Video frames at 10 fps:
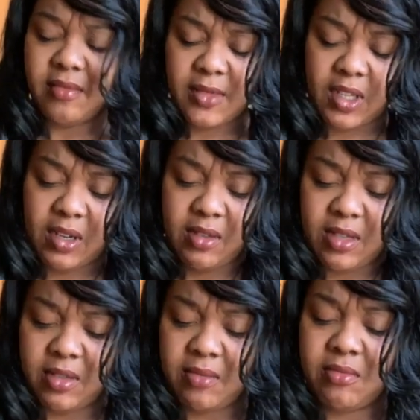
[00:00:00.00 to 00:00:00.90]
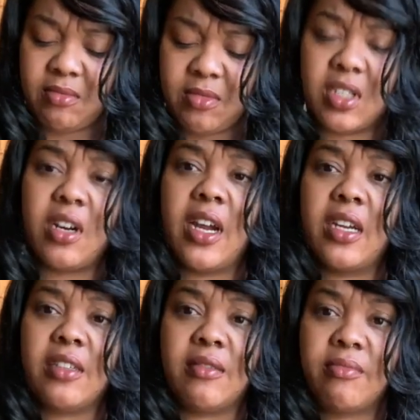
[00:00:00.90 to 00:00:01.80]
So, I don't know. Start
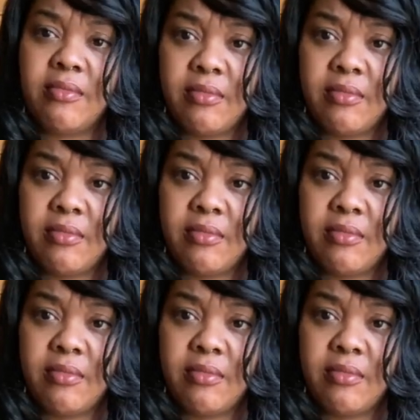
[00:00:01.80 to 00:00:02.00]
acting.